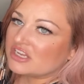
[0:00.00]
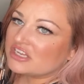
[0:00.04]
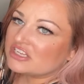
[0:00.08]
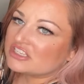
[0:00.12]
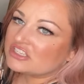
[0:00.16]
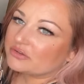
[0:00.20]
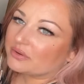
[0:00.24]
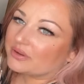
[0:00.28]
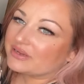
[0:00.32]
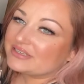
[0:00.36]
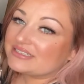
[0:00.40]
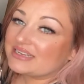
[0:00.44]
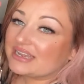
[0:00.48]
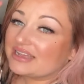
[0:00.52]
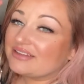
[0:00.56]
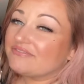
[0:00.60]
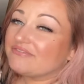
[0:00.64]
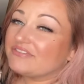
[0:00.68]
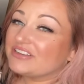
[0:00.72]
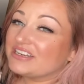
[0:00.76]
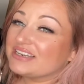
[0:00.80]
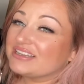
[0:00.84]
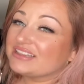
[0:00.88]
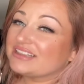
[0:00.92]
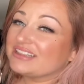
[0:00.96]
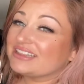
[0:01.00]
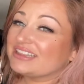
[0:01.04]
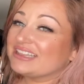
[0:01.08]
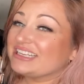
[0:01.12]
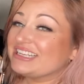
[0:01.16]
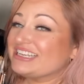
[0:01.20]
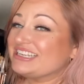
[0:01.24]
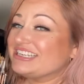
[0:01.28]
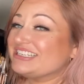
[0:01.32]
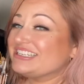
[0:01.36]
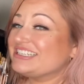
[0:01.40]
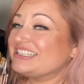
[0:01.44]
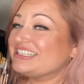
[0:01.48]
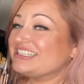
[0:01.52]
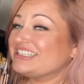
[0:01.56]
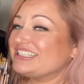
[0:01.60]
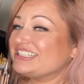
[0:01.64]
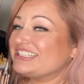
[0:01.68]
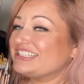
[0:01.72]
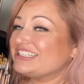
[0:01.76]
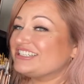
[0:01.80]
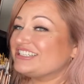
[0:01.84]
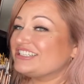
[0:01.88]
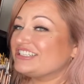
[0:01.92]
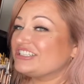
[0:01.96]
So I definitely
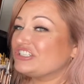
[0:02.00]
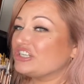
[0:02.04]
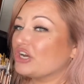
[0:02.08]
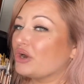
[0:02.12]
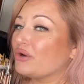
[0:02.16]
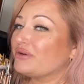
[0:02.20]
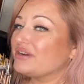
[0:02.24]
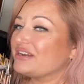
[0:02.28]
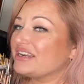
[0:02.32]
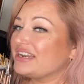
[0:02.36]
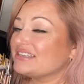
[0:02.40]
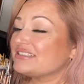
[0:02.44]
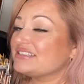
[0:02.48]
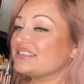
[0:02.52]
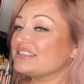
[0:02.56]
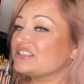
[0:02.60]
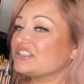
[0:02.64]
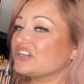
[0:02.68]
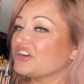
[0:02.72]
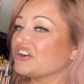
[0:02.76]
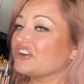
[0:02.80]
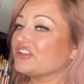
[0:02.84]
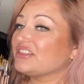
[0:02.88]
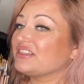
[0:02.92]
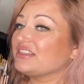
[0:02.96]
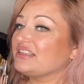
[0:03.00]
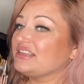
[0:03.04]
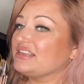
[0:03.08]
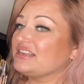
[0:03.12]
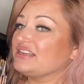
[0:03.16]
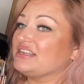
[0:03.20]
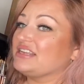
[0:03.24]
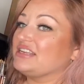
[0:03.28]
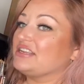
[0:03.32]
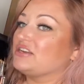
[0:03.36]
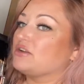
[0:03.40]
don't necessarily need a